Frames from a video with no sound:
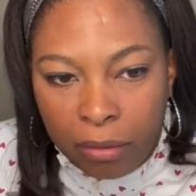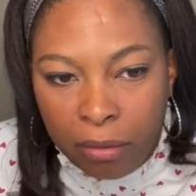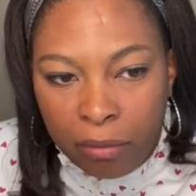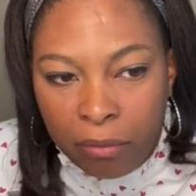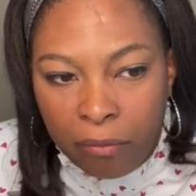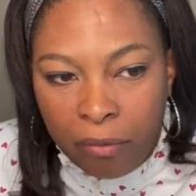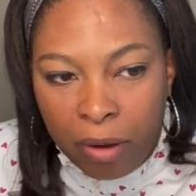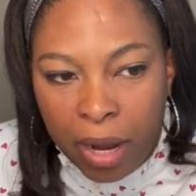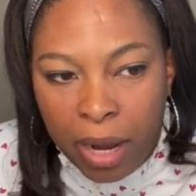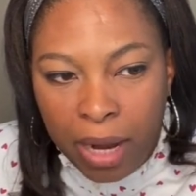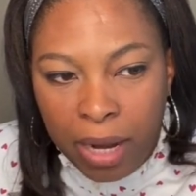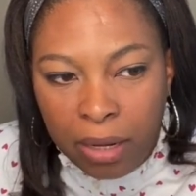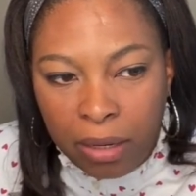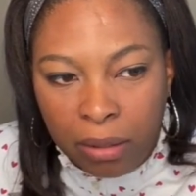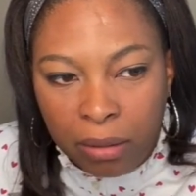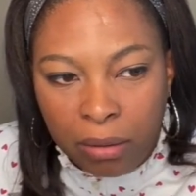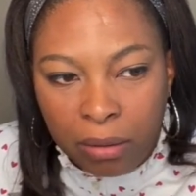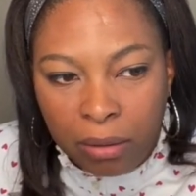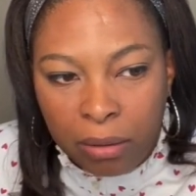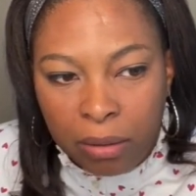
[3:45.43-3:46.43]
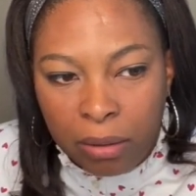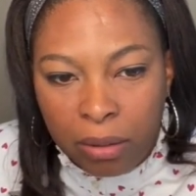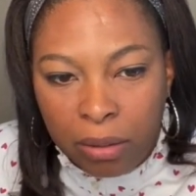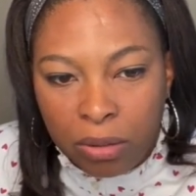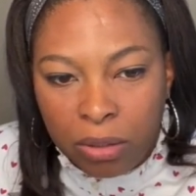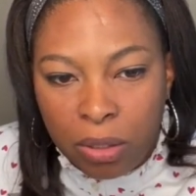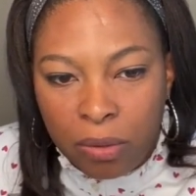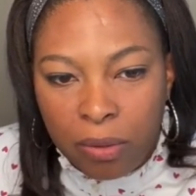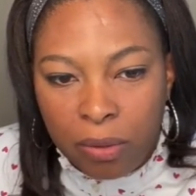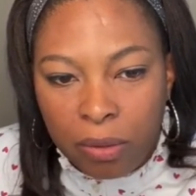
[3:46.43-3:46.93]
right?
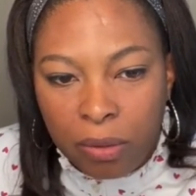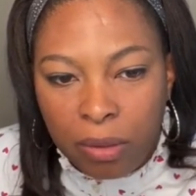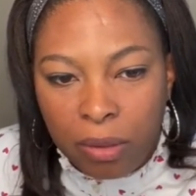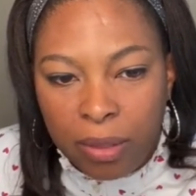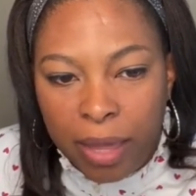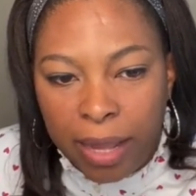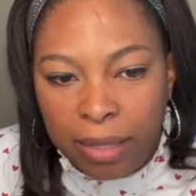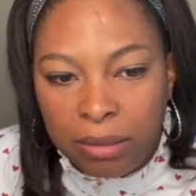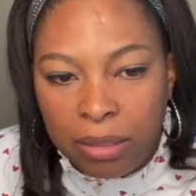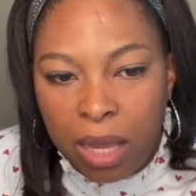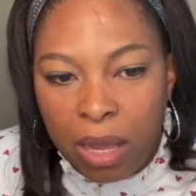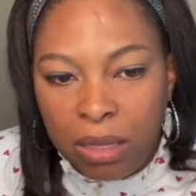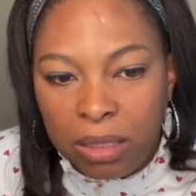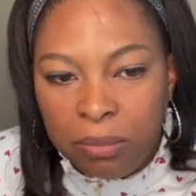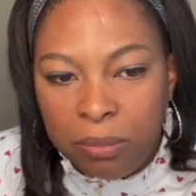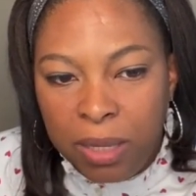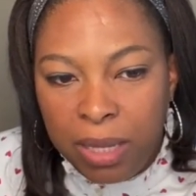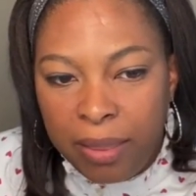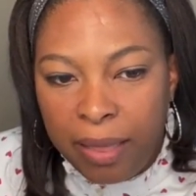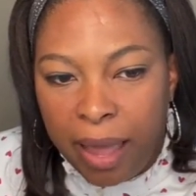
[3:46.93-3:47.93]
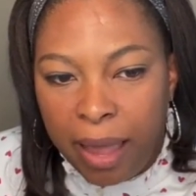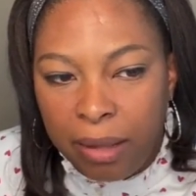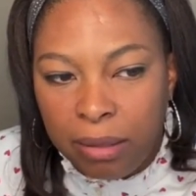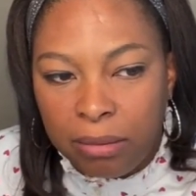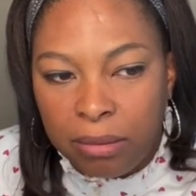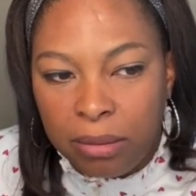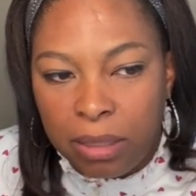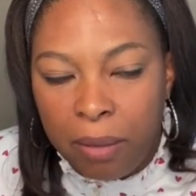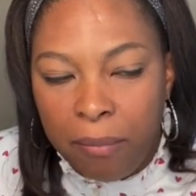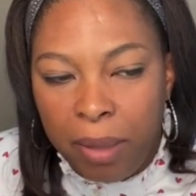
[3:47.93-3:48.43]
So that tells me
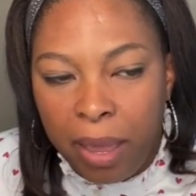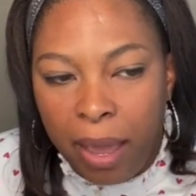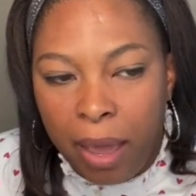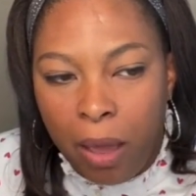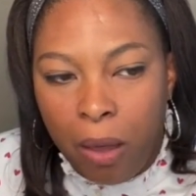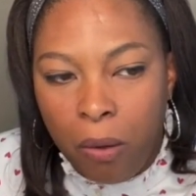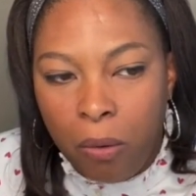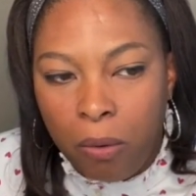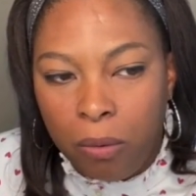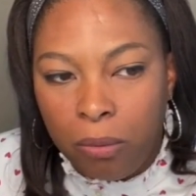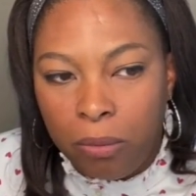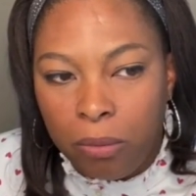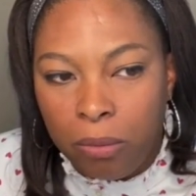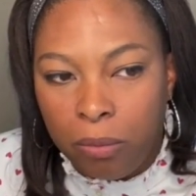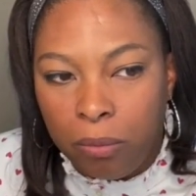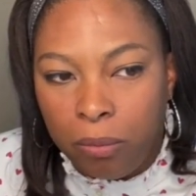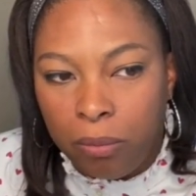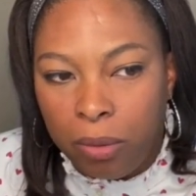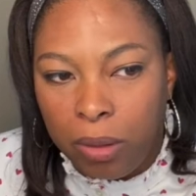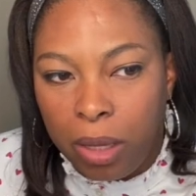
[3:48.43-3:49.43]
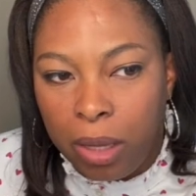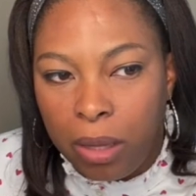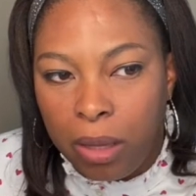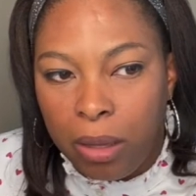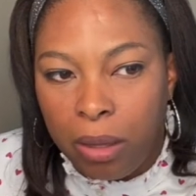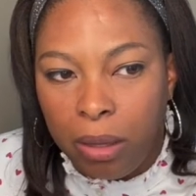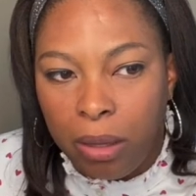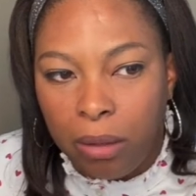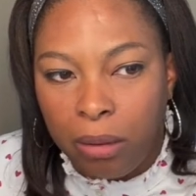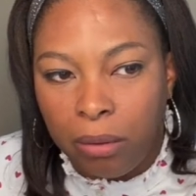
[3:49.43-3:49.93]
that somehow
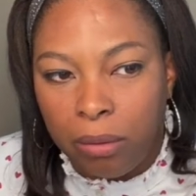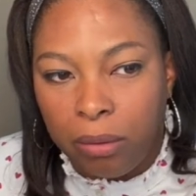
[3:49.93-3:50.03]
the